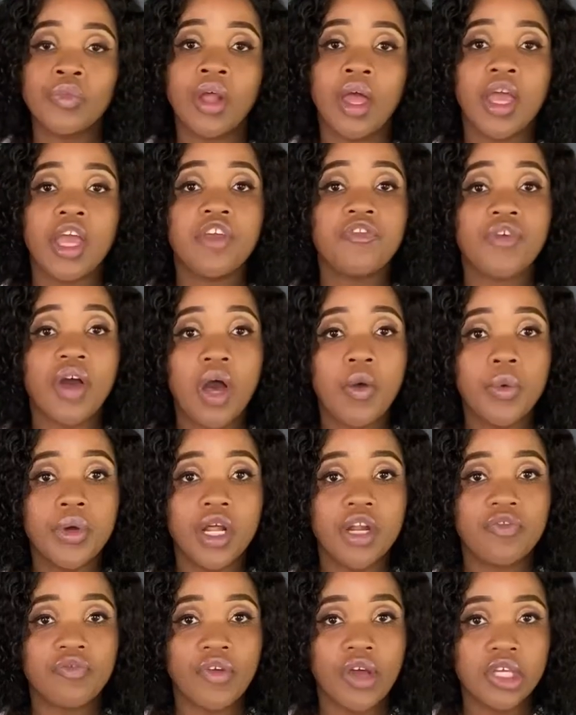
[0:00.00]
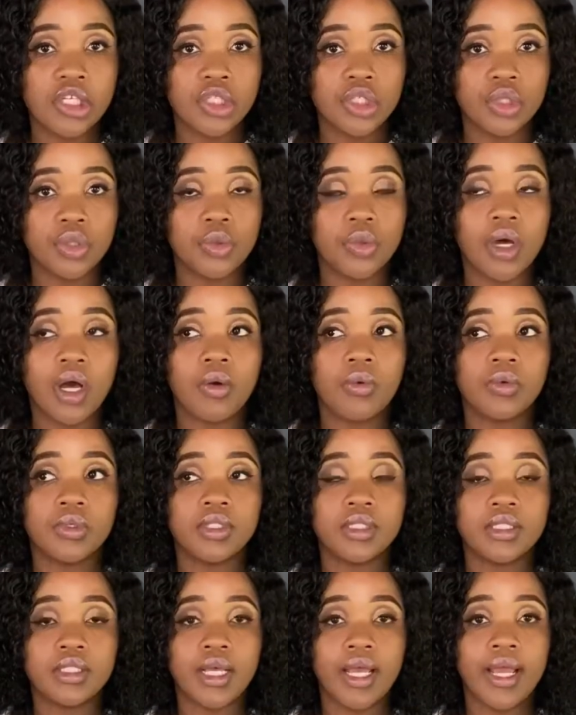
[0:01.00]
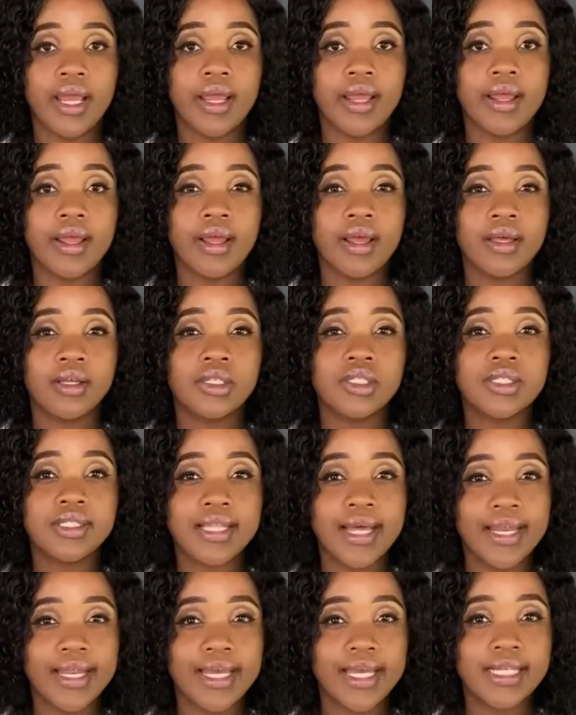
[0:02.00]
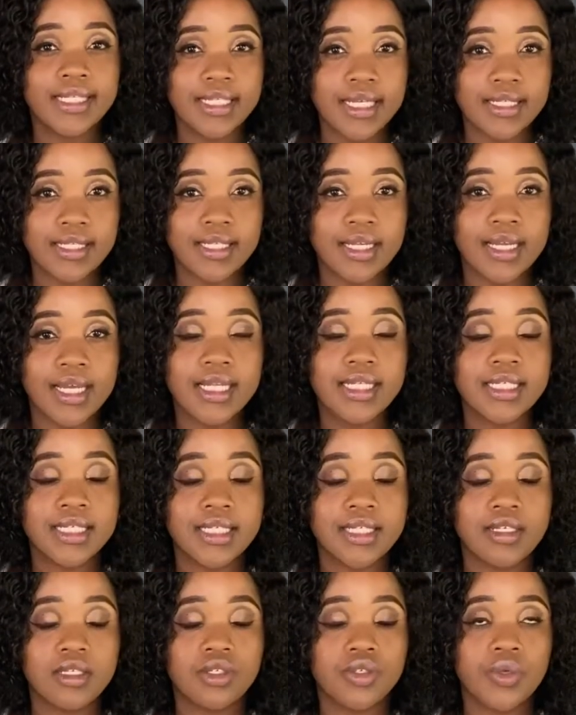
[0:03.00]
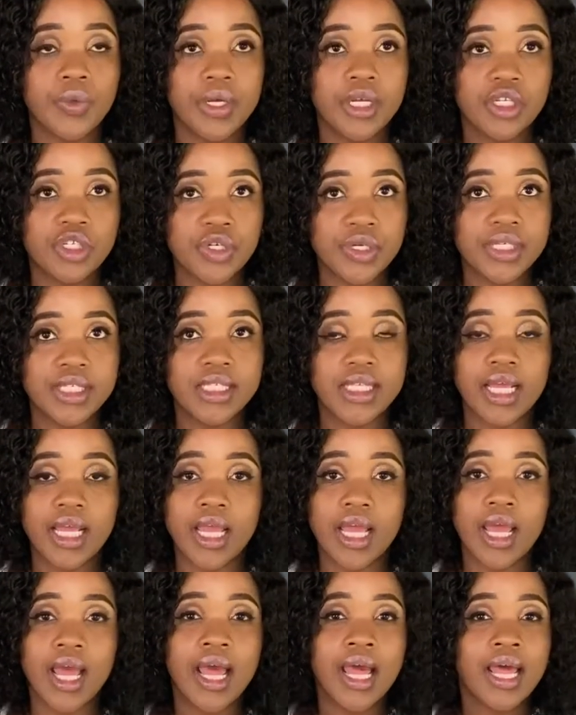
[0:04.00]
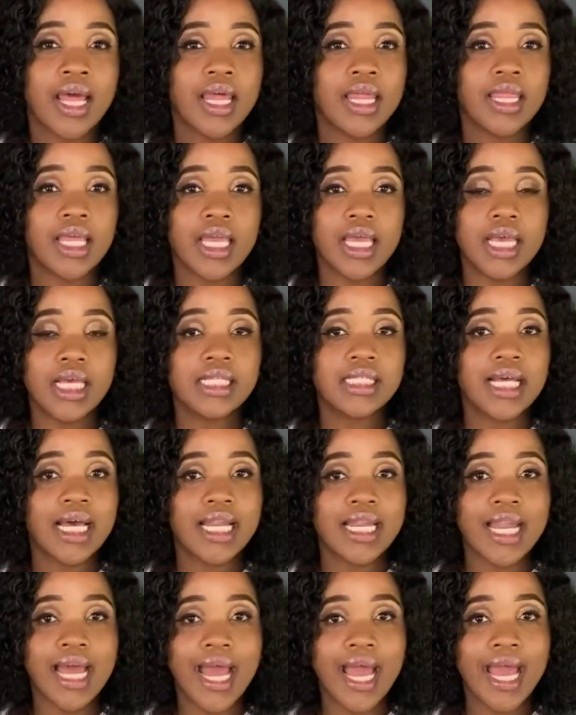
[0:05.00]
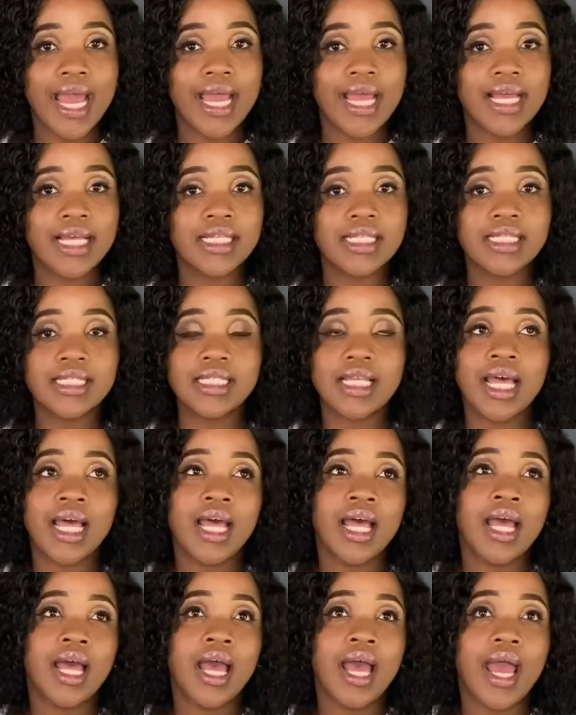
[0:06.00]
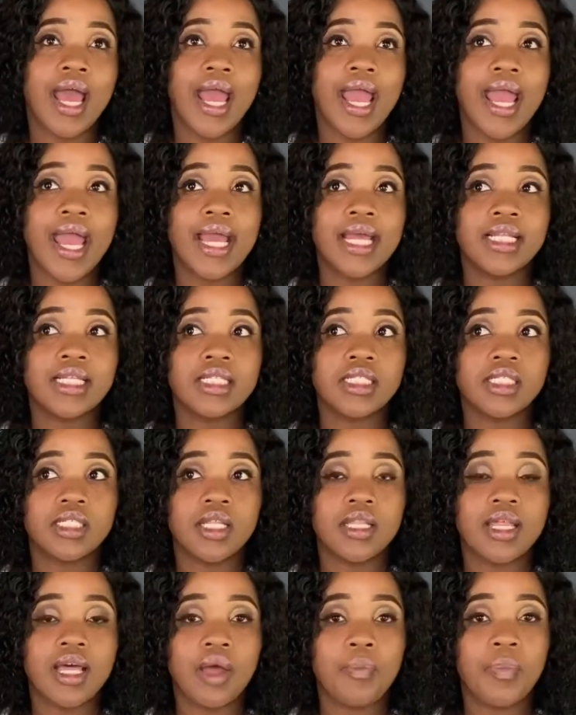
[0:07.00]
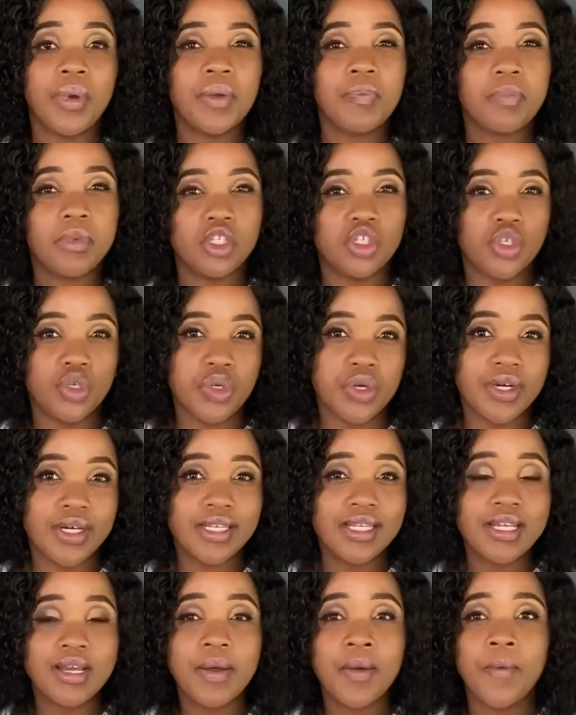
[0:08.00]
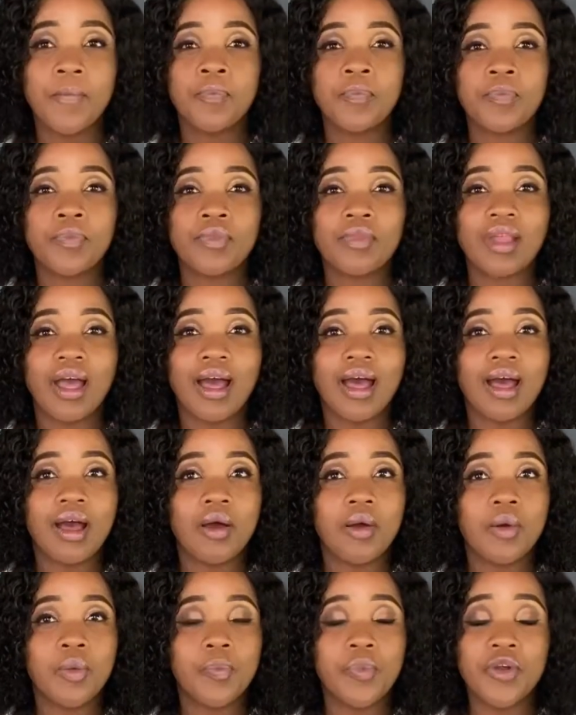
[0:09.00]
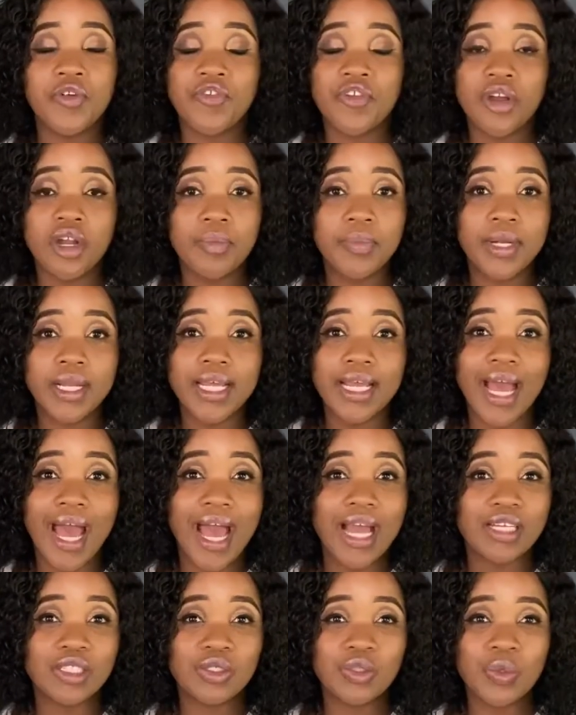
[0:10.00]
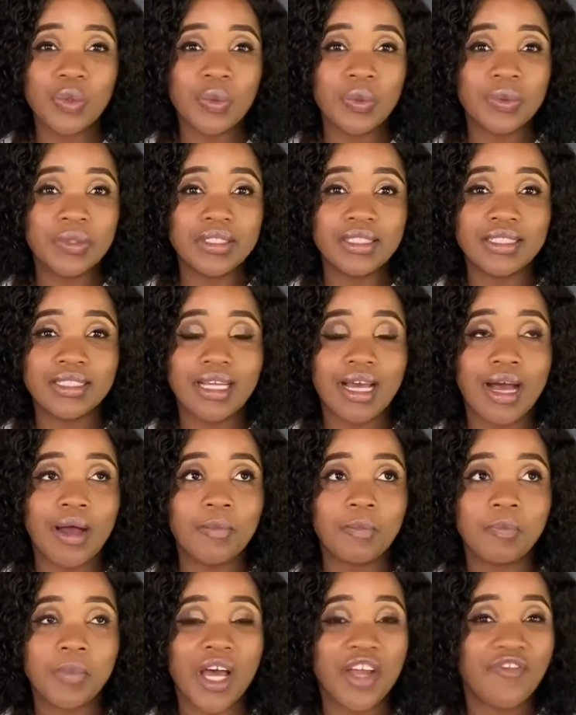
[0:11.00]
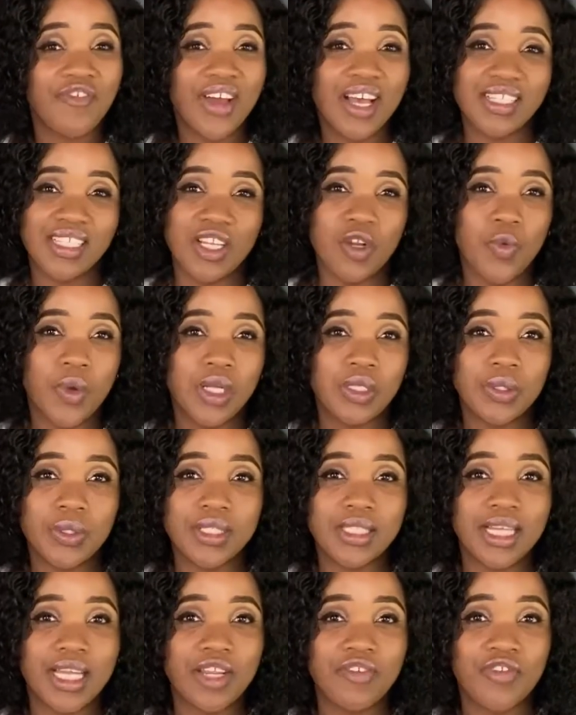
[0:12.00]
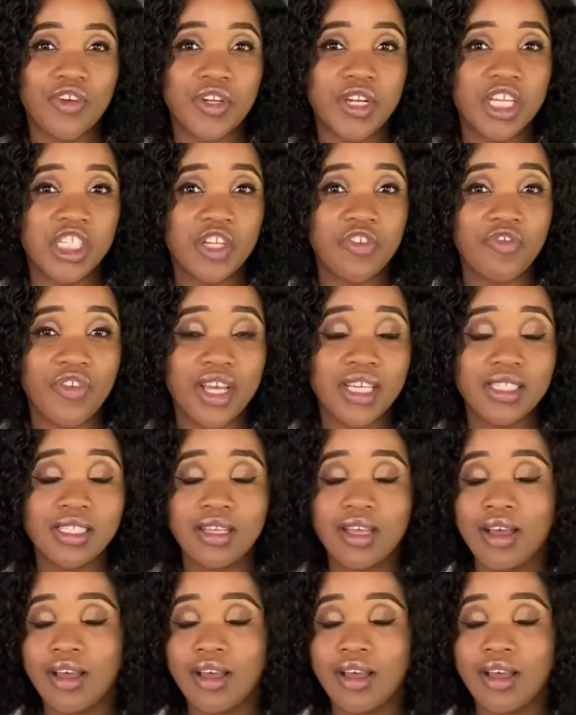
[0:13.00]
If I would advise you, I would say study Intersen. Intersen is so interesting. The kids are nice and they're a bit matured. Preferably, I don't advise anyone to study foundation phase.